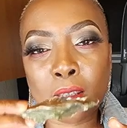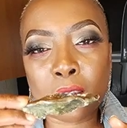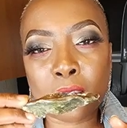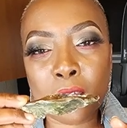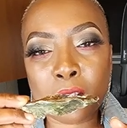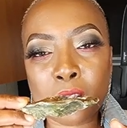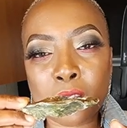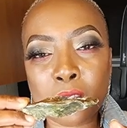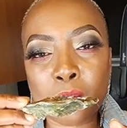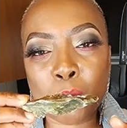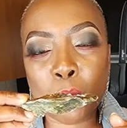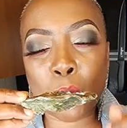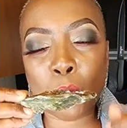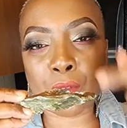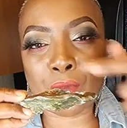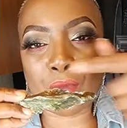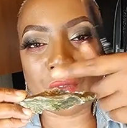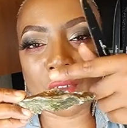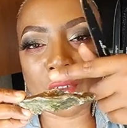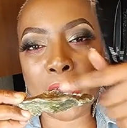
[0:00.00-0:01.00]
that's more
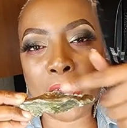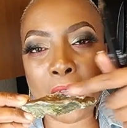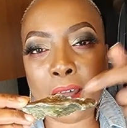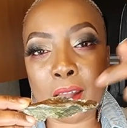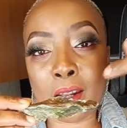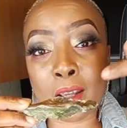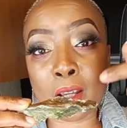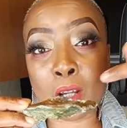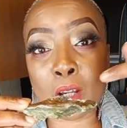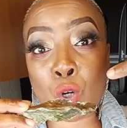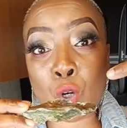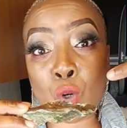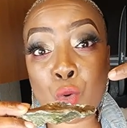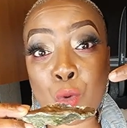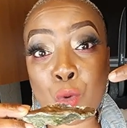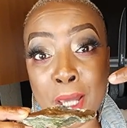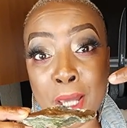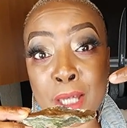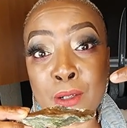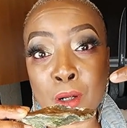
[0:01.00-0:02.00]
flat and
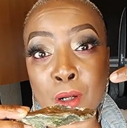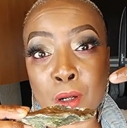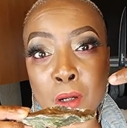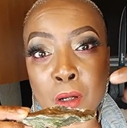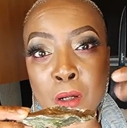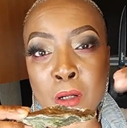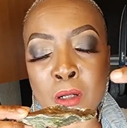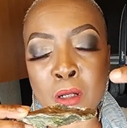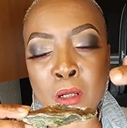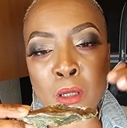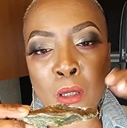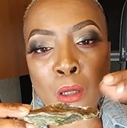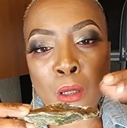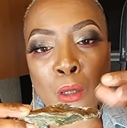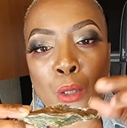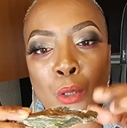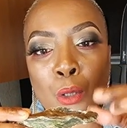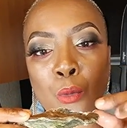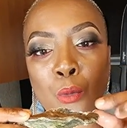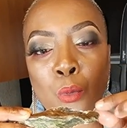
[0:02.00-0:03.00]
cratered
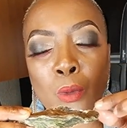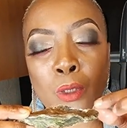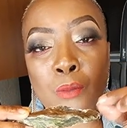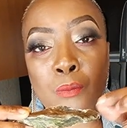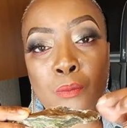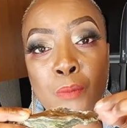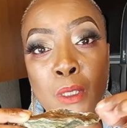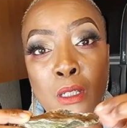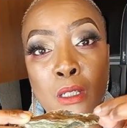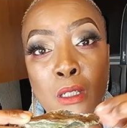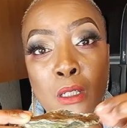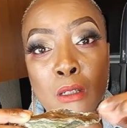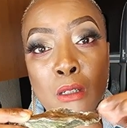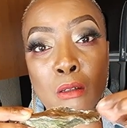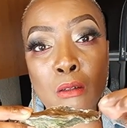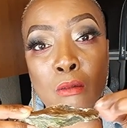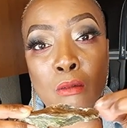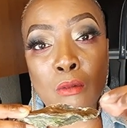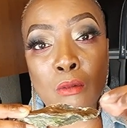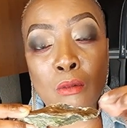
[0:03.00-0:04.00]
would
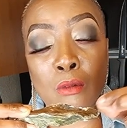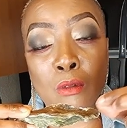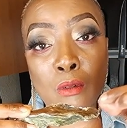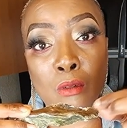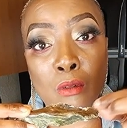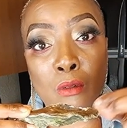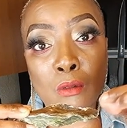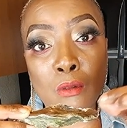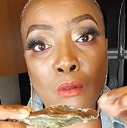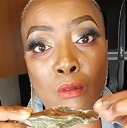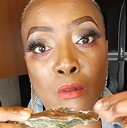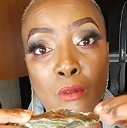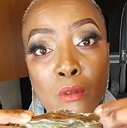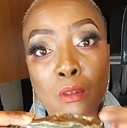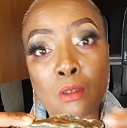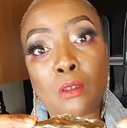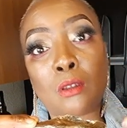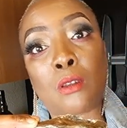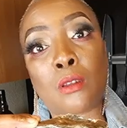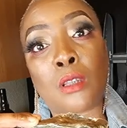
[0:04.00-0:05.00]
be
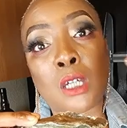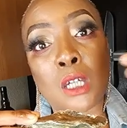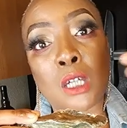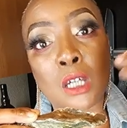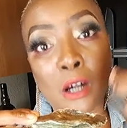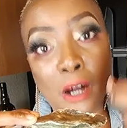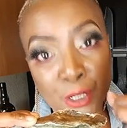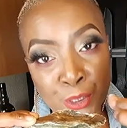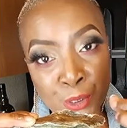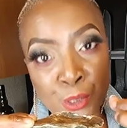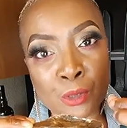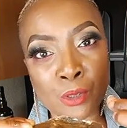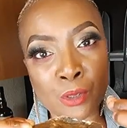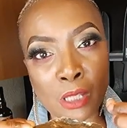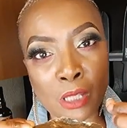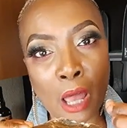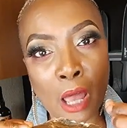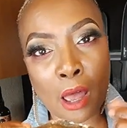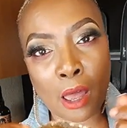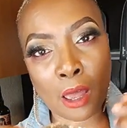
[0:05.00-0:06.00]
the
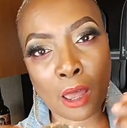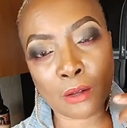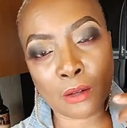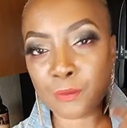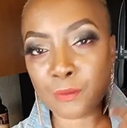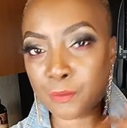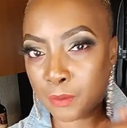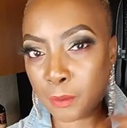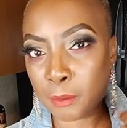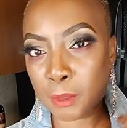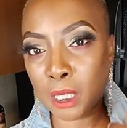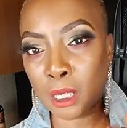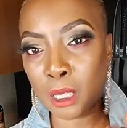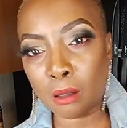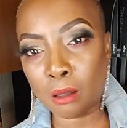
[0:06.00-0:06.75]
underside for me.